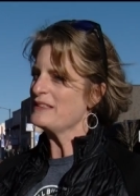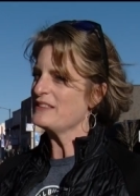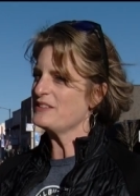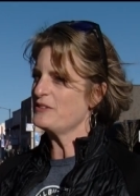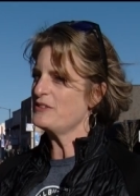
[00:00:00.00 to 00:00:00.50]

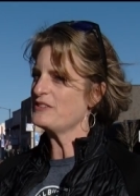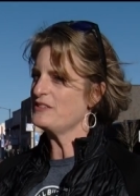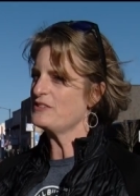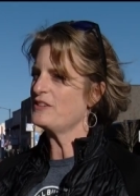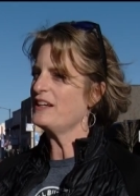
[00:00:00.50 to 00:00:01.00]
business
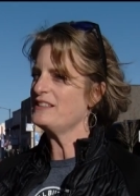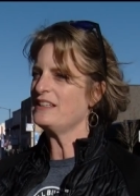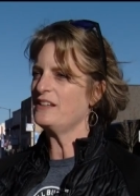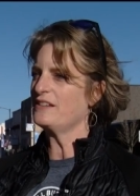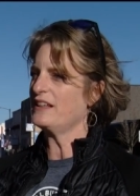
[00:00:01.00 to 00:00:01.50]
owners and trying
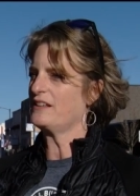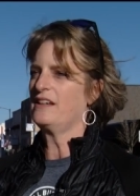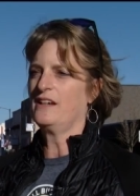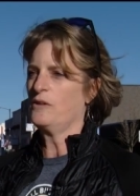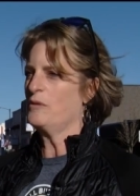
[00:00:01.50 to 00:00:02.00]
to hear like
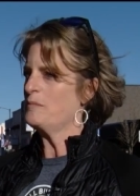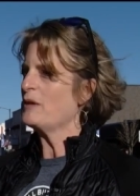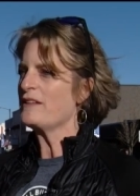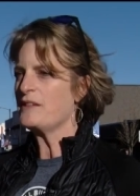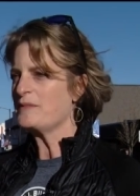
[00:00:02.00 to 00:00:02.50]

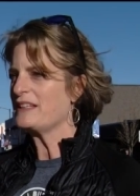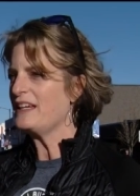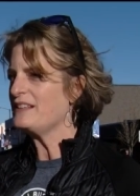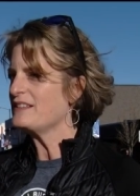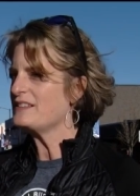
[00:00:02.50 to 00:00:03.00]
what brought them to
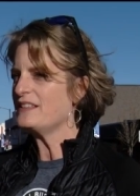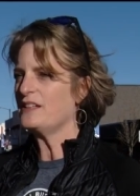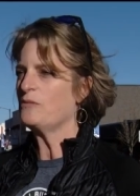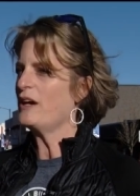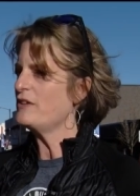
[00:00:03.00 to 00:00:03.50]
Canon
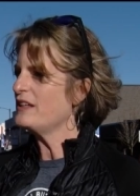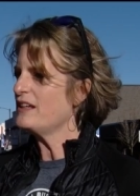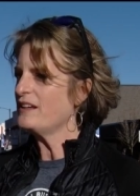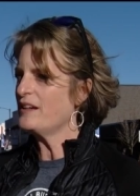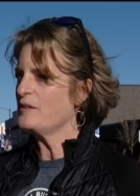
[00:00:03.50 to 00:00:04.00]
City. Why are
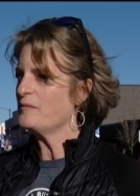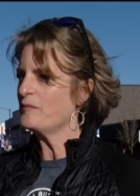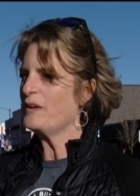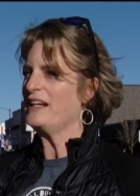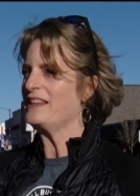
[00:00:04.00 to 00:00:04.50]
they?
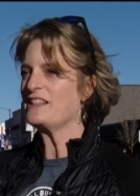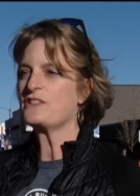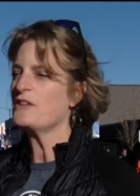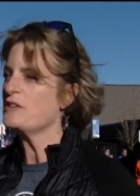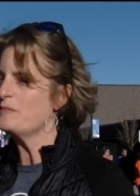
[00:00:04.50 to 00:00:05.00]
Um, why did they
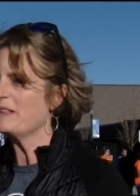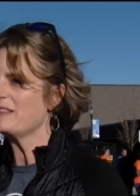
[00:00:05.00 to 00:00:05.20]
start their